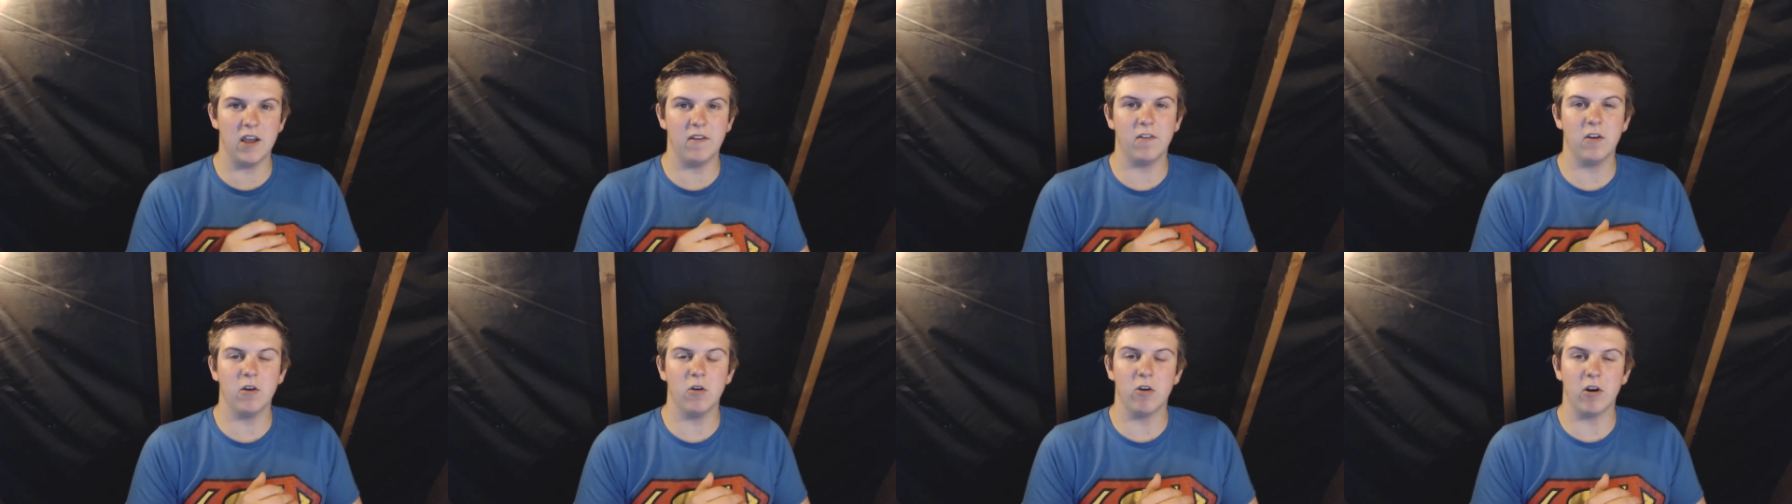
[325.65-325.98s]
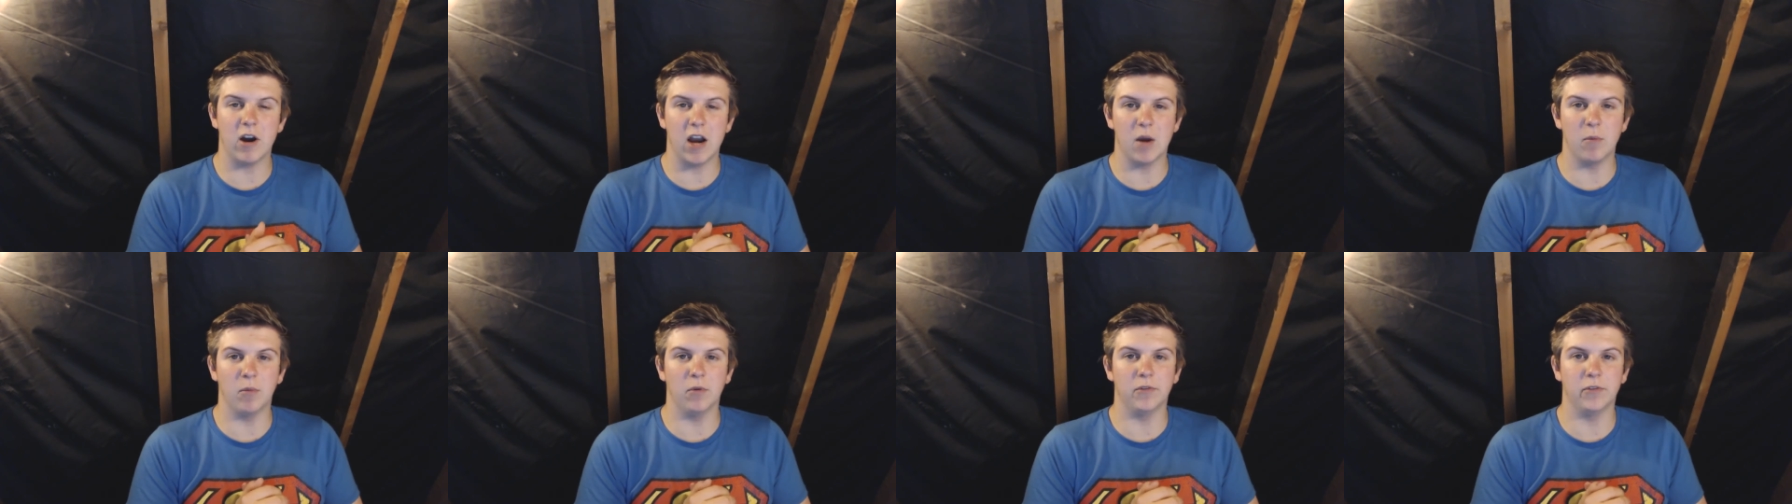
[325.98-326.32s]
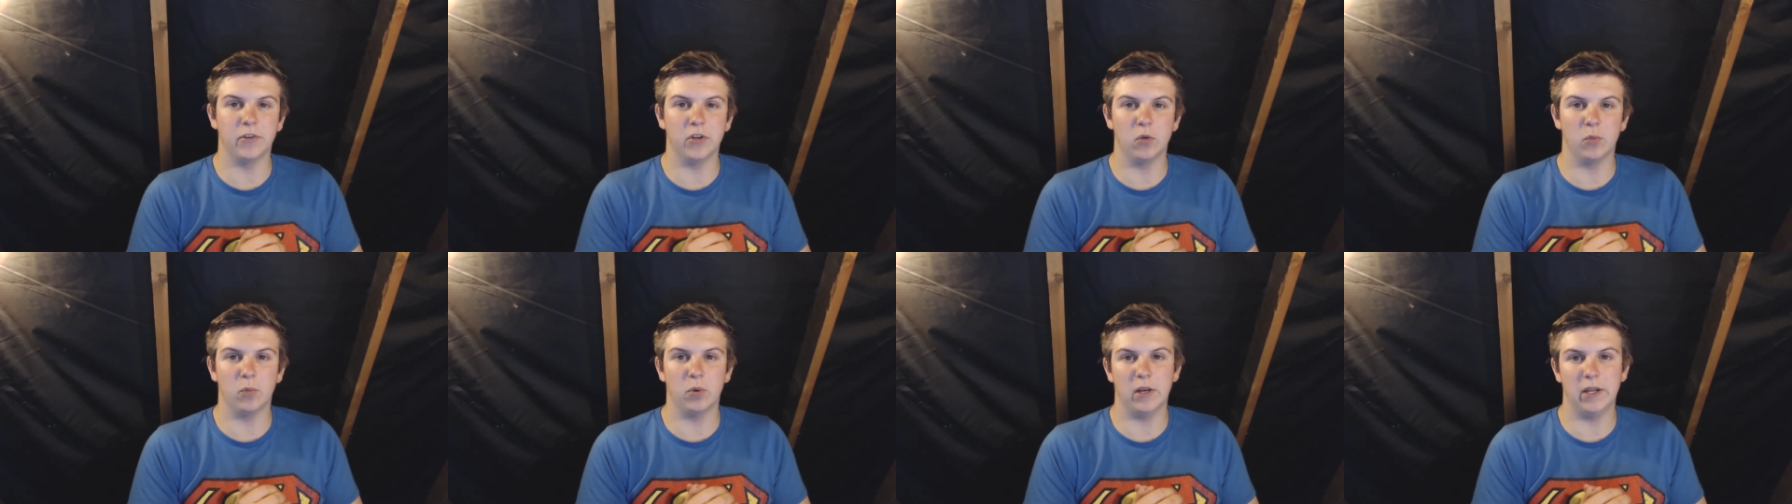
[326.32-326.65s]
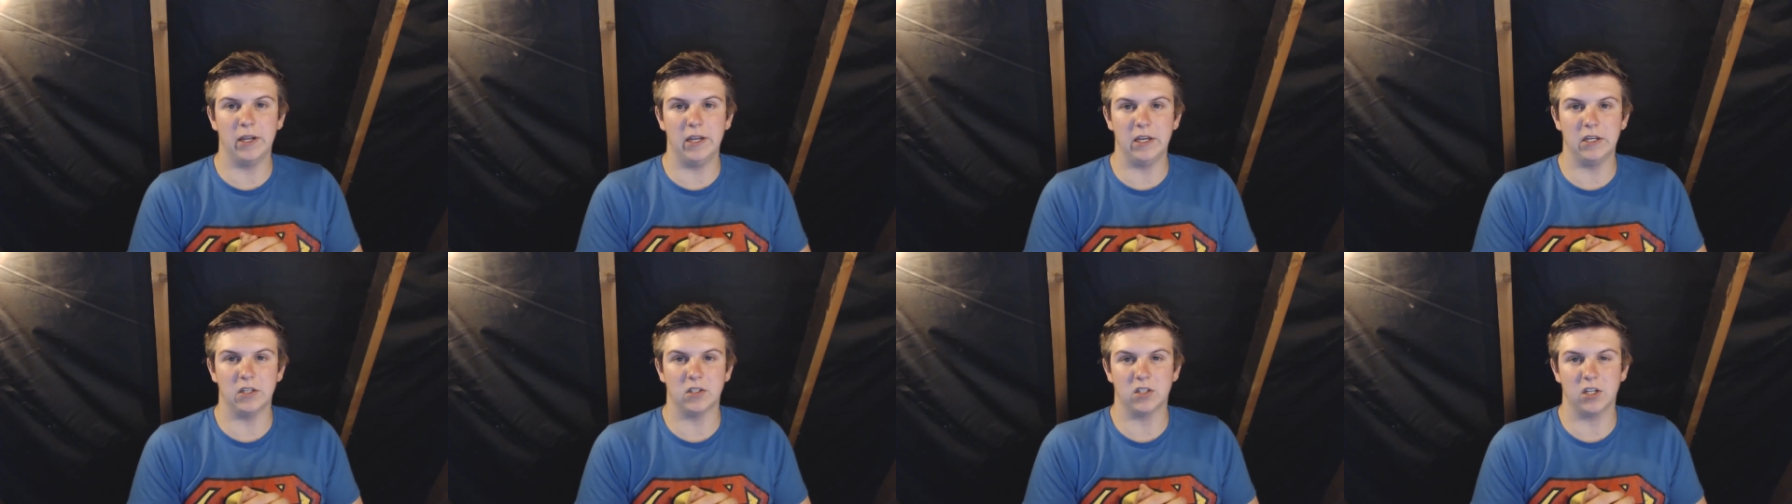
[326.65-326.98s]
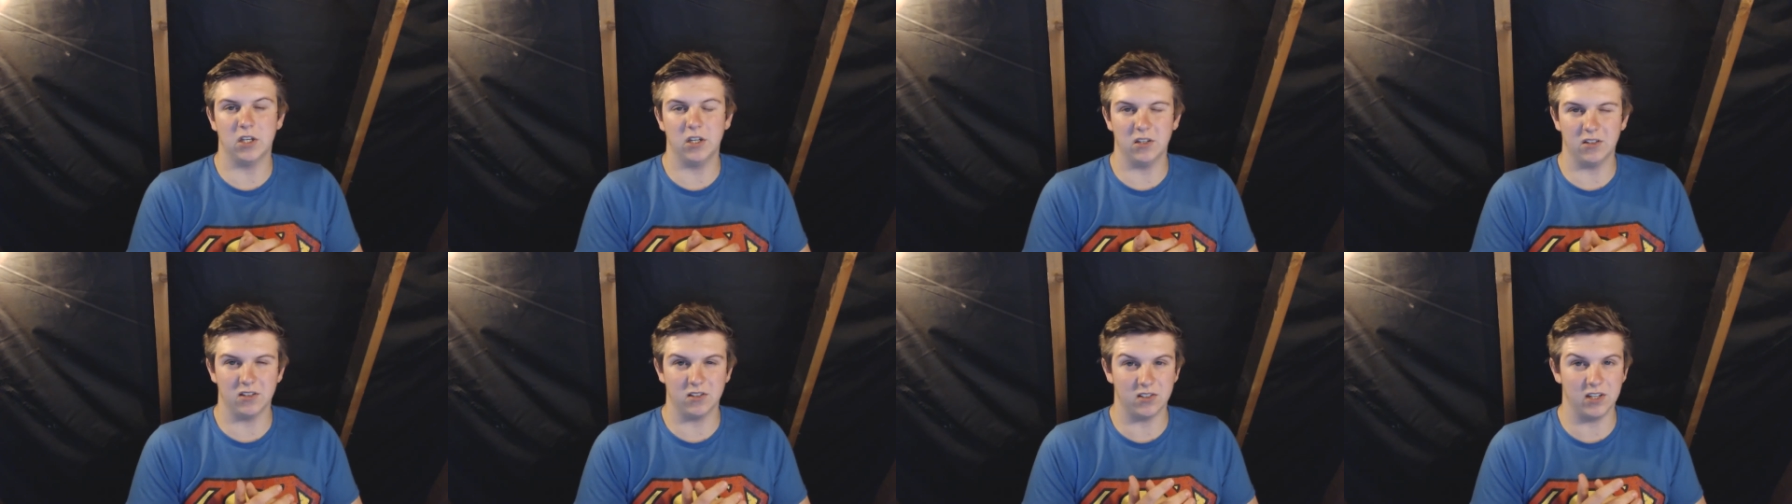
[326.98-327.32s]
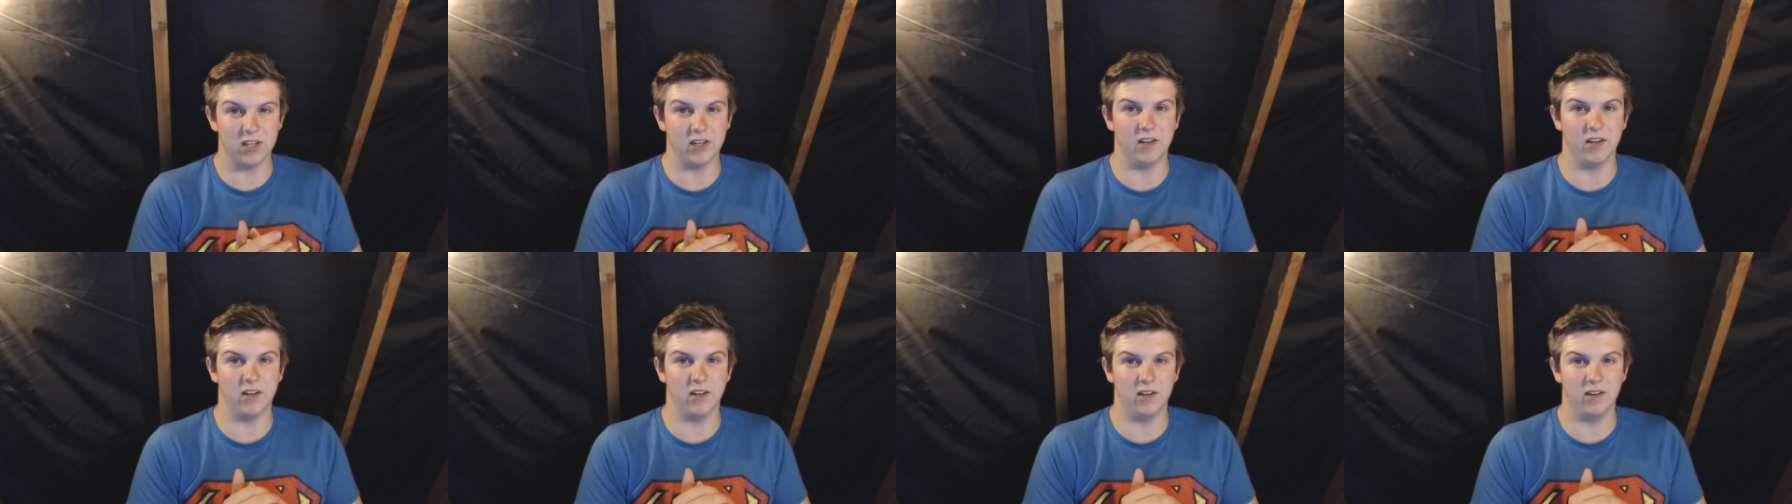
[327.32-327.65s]
if you are able to, please
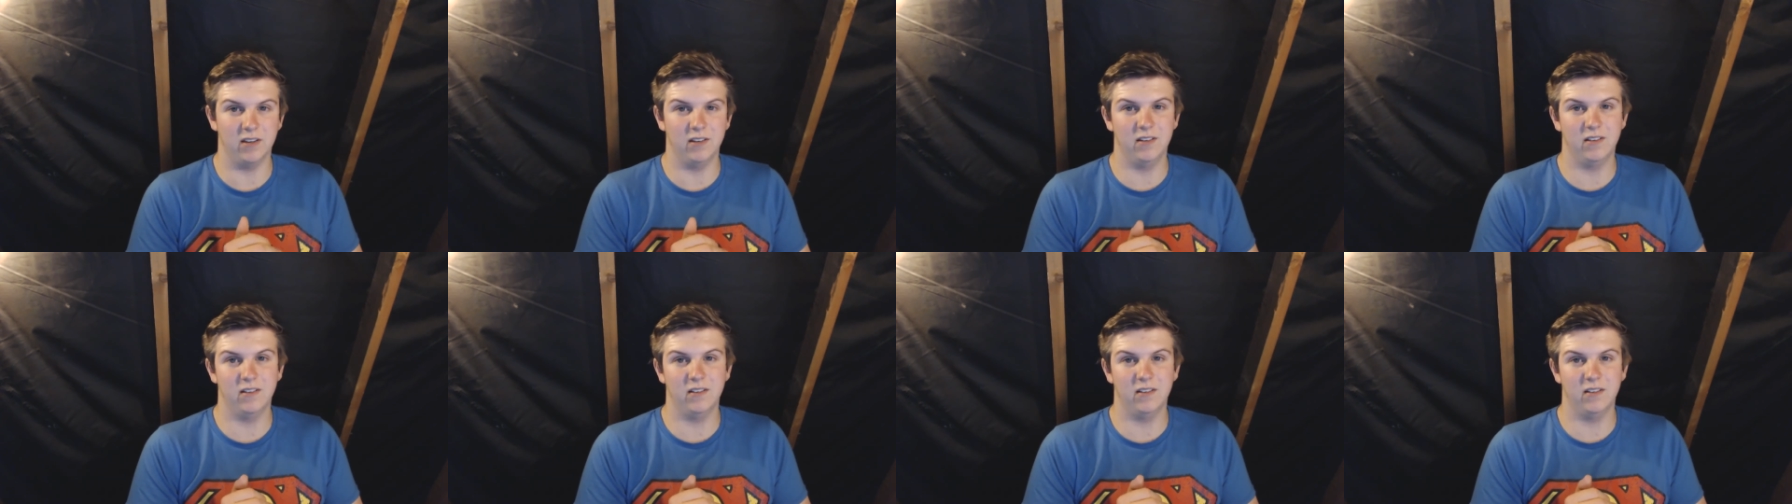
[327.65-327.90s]
consider.